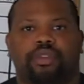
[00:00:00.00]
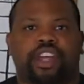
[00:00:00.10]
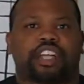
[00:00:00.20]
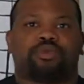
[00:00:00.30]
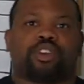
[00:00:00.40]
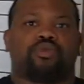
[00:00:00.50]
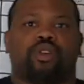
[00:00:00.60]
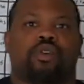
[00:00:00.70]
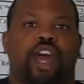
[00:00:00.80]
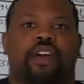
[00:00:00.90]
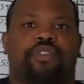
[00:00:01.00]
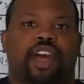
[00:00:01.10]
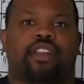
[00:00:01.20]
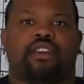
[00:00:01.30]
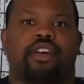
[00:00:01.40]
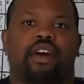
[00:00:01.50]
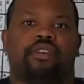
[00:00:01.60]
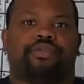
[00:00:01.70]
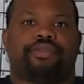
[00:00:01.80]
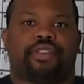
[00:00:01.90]
That's because we don't have that
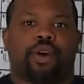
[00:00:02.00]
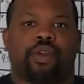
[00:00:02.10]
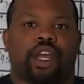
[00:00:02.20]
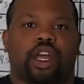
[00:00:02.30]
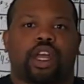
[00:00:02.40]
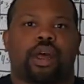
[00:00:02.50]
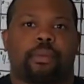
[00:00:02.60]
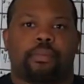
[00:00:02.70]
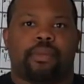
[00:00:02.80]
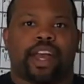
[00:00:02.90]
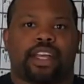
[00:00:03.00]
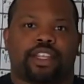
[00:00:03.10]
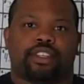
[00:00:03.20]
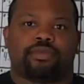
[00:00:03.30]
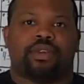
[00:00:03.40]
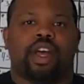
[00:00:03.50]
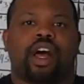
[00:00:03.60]
floating mechanism.